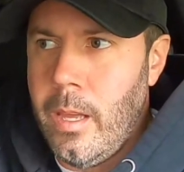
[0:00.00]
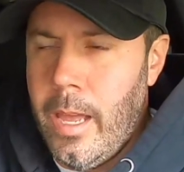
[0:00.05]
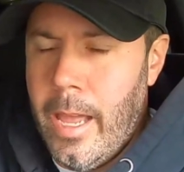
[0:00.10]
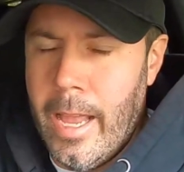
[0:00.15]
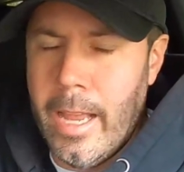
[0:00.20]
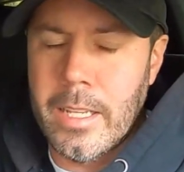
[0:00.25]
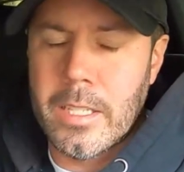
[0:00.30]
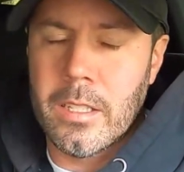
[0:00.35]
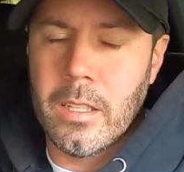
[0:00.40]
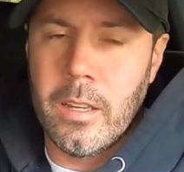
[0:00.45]

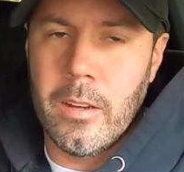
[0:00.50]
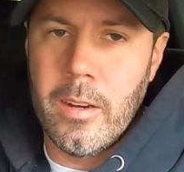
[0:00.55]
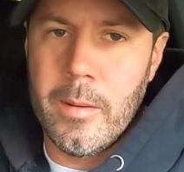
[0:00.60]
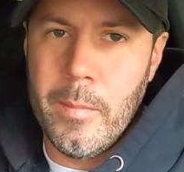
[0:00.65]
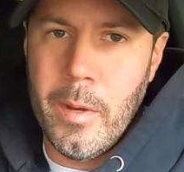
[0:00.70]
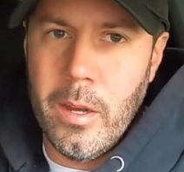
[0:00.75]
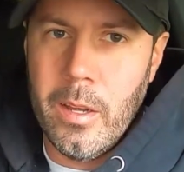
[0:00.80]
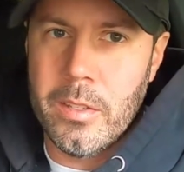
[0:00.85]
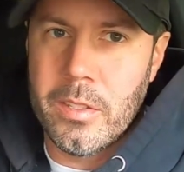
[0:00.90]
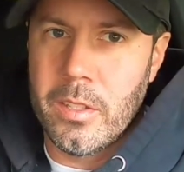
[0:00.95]
ancillary
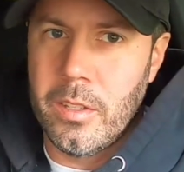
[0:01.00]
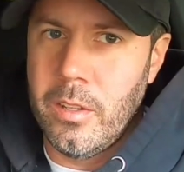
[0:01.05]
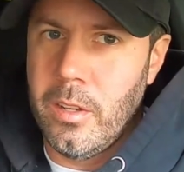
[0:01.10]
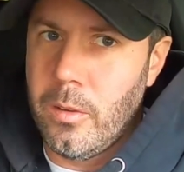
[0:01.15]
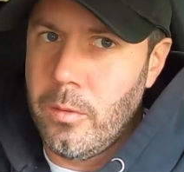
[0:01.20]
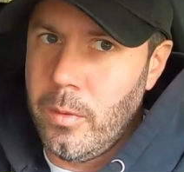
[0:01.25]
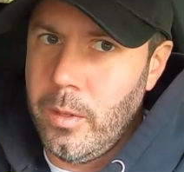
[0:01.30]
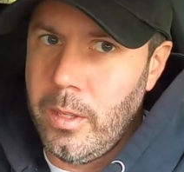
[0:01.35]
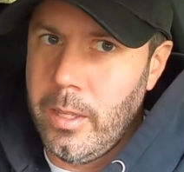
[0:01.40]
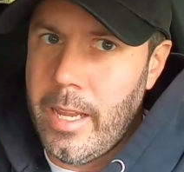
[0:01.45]
mods that
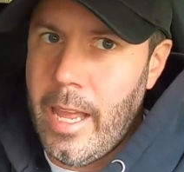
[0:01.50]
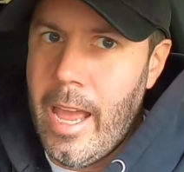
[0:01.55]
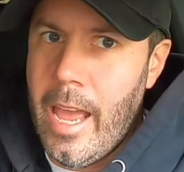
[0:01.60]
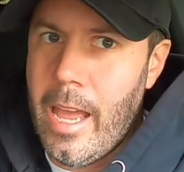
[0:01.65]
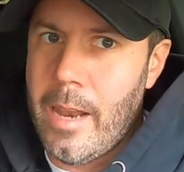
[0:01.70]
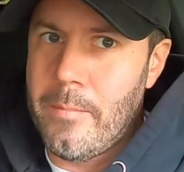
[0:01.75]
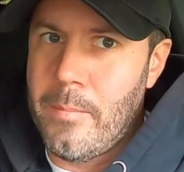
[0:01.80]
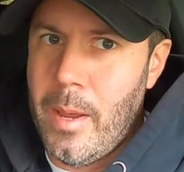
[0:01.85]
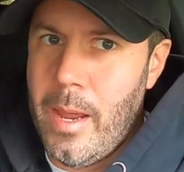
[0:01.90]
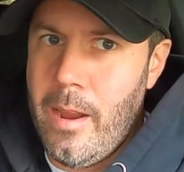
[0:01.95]
don't really
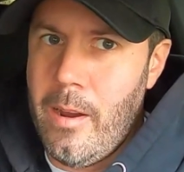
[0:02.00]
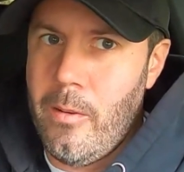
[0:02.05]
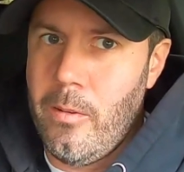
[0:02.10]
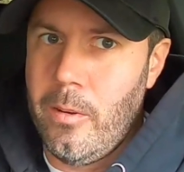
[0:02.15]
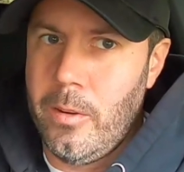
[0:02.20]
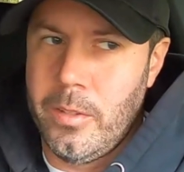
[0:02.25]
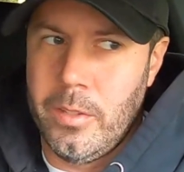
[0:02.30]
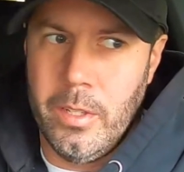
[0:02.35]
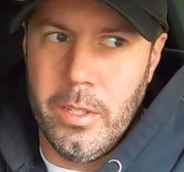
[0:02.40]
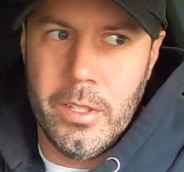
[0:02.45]
add
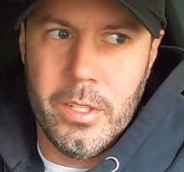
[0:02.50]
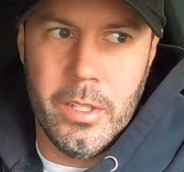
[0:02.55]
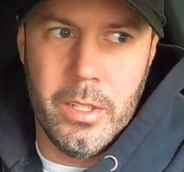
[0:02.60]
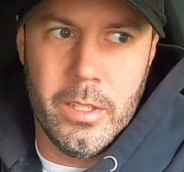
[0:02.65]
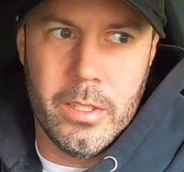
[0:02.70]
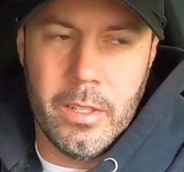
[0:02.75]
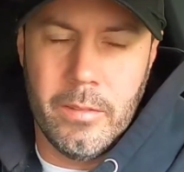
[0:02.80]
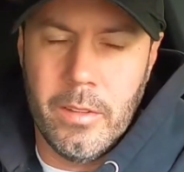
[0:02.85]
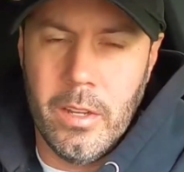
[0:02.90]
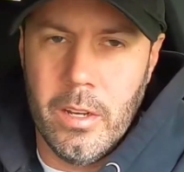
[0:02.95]
power, such
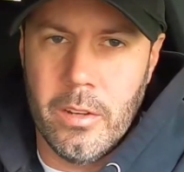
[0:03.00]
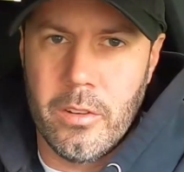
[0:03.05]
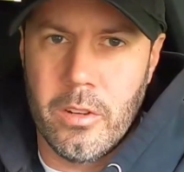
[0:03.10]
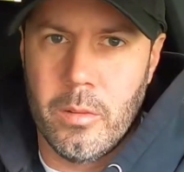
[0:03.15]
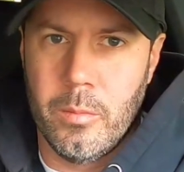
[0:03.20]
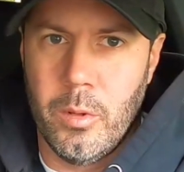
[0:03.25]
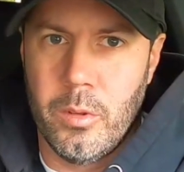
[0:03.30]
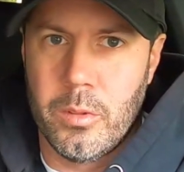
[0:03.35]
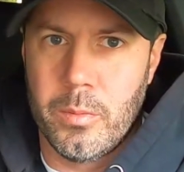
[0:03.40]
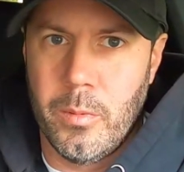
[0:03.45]
as I've got a
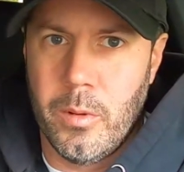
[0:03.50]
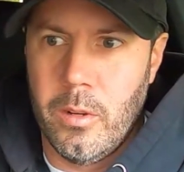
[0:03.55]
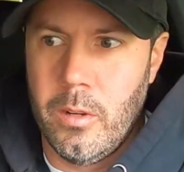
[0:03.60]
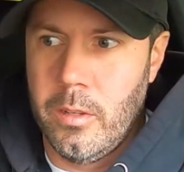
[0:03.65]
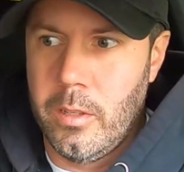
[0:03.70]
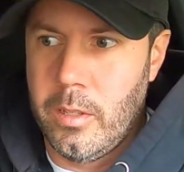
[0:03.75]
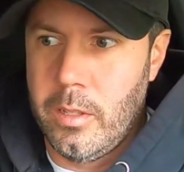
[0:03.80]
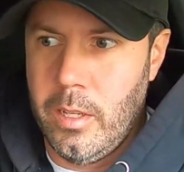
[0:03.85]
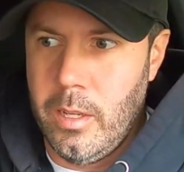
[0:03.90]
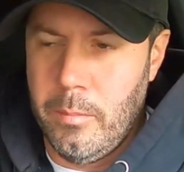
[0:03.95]
Turbo
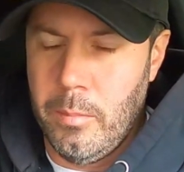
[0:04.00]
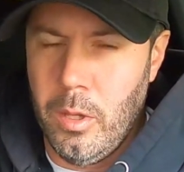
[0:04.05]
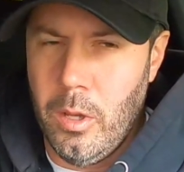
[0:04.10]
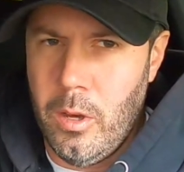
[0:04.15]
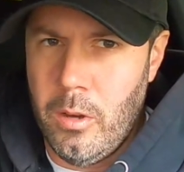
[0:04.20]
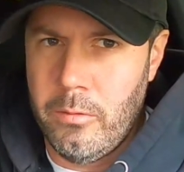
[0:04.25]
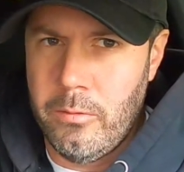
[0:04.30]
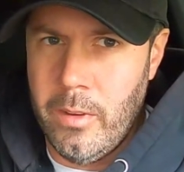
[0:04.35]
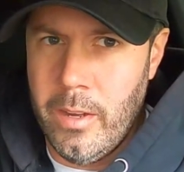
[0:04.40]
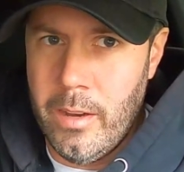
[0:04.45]
Smart
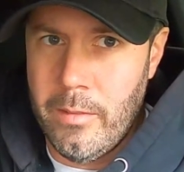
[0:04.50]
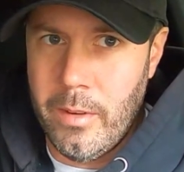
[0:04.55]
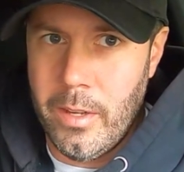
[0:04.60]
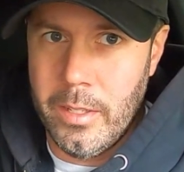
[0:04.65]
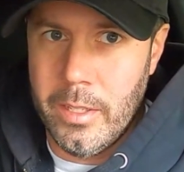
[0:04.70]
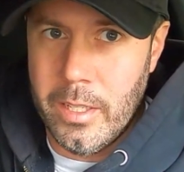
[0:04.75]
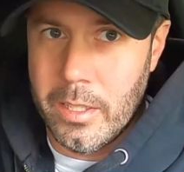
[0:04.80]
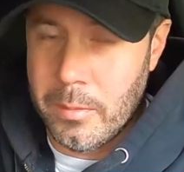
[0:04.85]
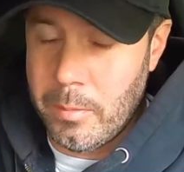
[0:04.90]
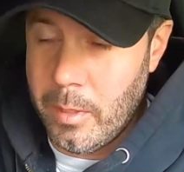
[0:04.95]
blow-off valve
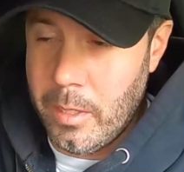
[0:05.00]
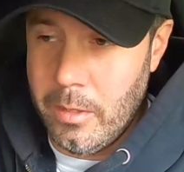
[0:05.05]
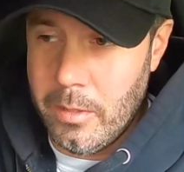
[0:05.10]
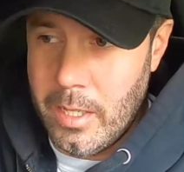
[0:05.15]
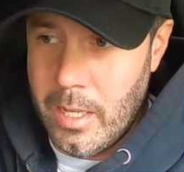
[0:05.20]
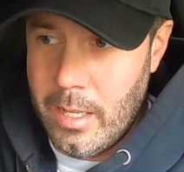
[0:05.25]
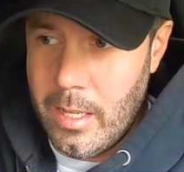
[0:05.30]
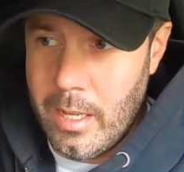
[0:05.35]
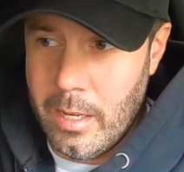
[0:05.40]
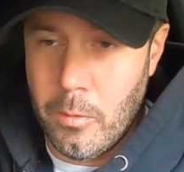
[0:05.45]
on this
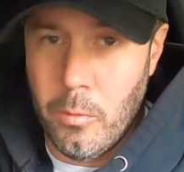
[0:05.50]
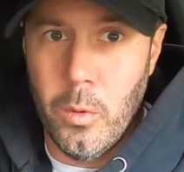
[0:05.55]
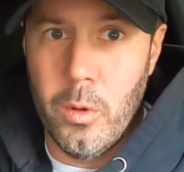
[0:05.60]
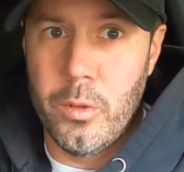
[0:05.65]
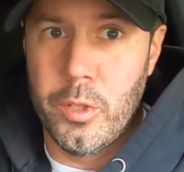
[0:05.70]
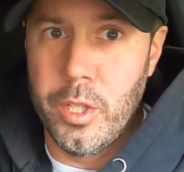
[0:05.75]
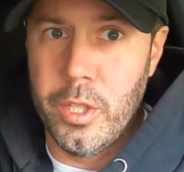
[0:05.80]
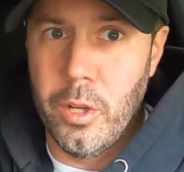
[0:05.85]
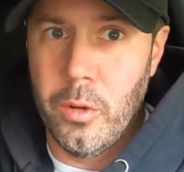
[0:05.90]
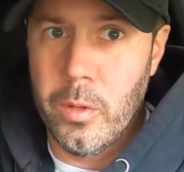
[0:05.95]
because I like
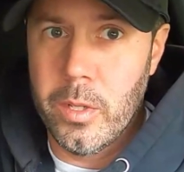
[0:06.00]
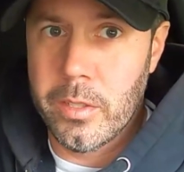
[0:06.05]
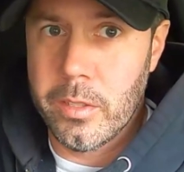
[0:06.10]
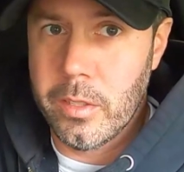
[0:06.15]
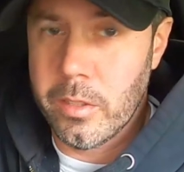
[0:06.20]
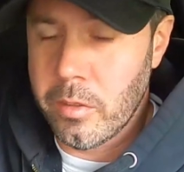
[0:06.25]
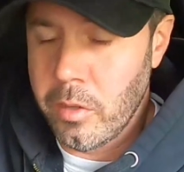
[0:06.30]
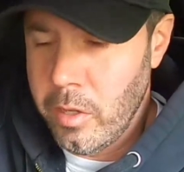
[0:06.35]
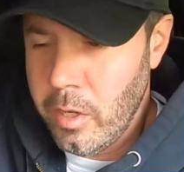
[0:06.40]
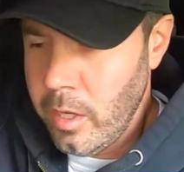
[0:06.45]
whooshy
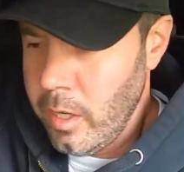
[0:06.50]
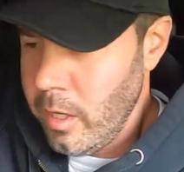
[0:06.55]
noises.